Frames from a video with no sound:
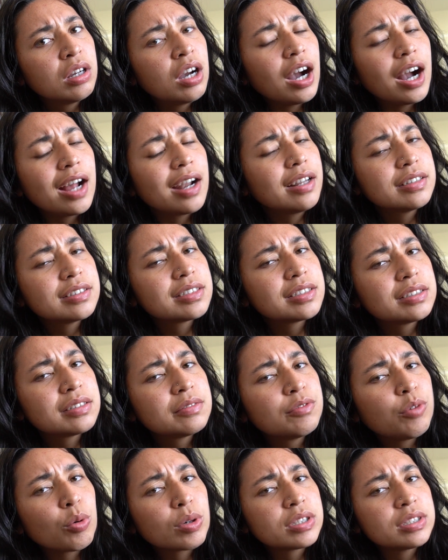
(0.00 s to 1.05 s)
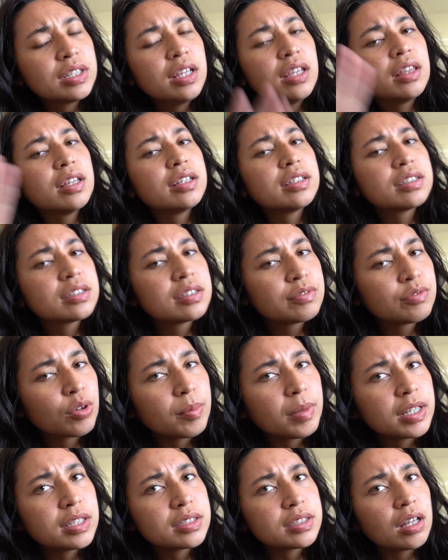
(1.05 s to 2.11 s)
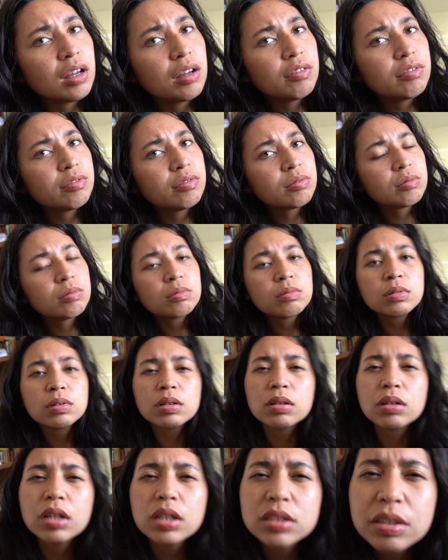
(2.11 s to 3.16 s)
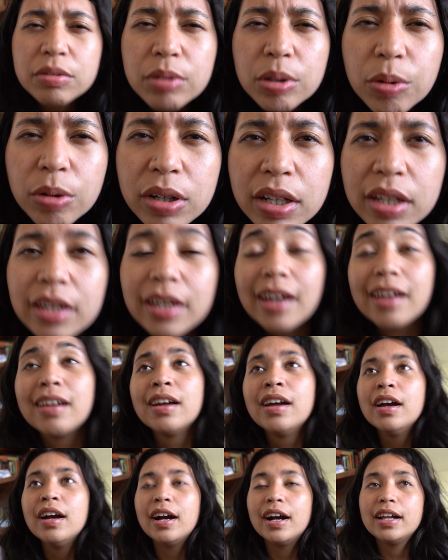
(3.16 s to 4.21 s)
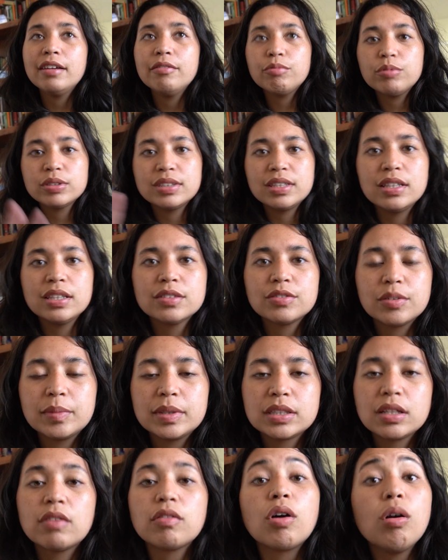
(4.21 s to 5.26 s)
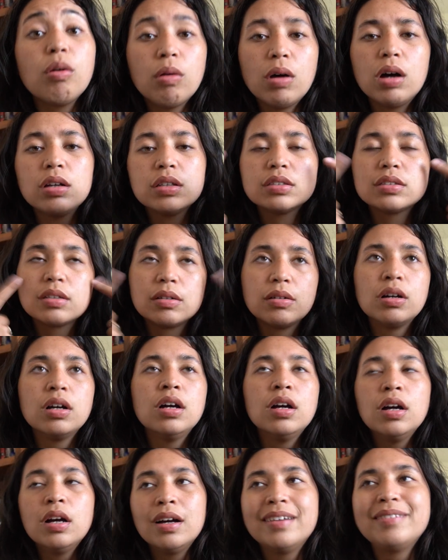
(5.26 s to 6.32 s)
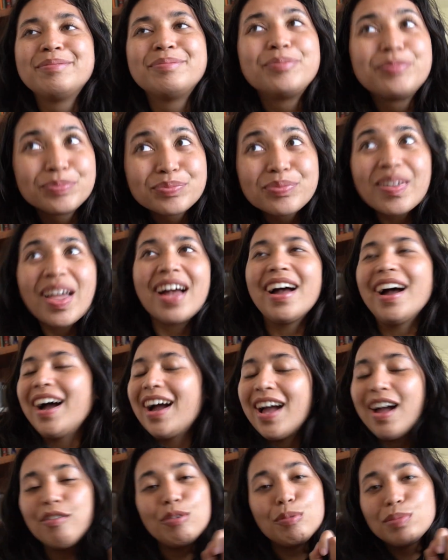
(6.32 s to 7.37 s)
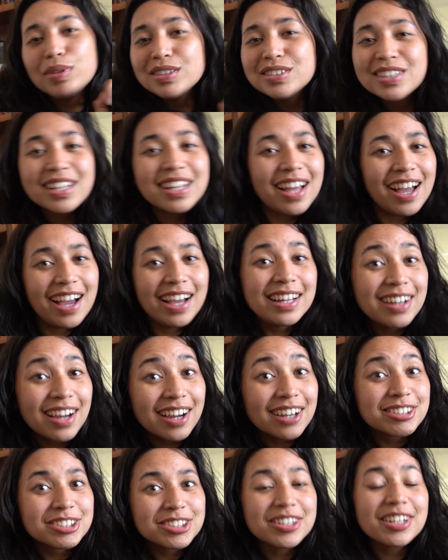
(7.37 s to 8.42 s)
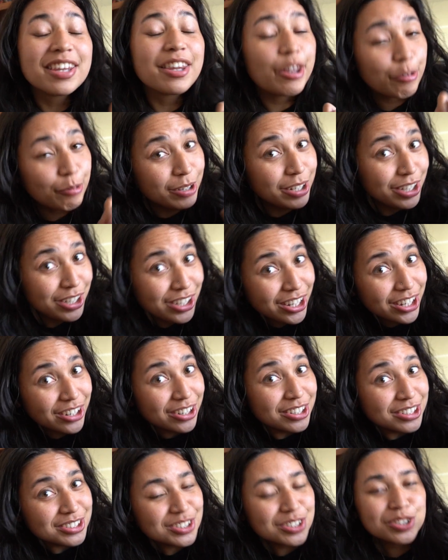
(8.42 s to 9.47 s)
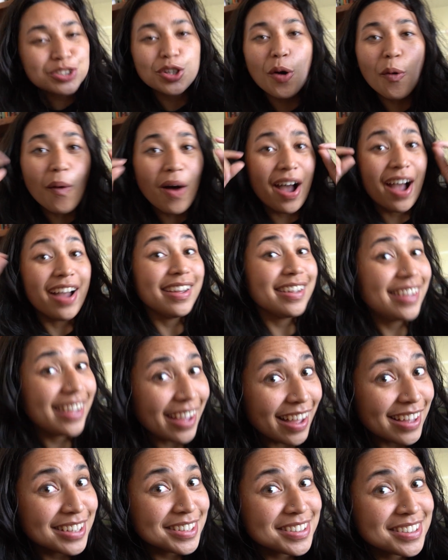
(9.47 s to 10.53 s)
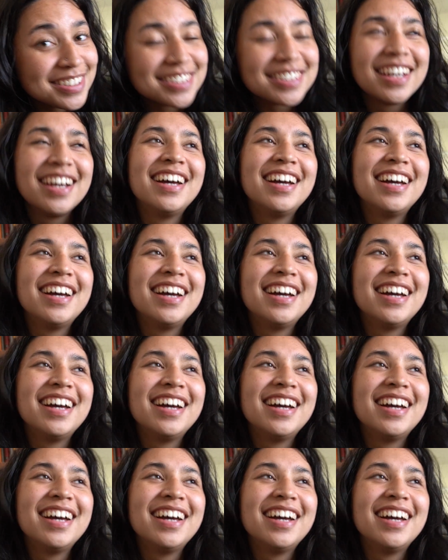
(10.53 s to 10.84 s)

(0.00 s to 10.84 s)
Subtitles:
I didn't foresee this for myself. Is it recording? Yeah, I didn't foresee this for myself. Oh, also, I haven't been to the eye doctor in 3 years, so I guess